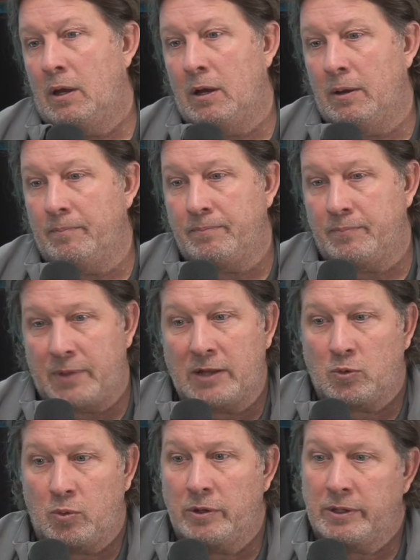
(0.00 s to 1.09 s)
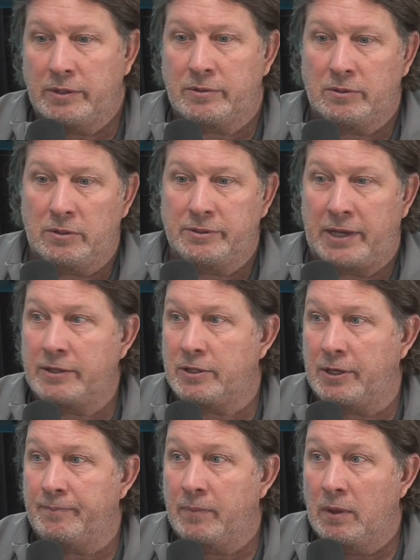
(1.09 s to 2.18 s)
That's where it gets a little
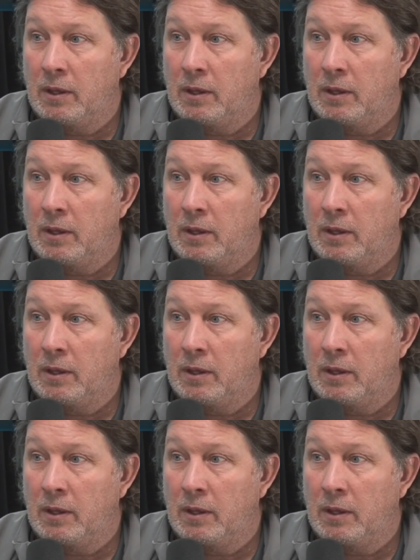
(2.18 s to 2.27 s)
dicey.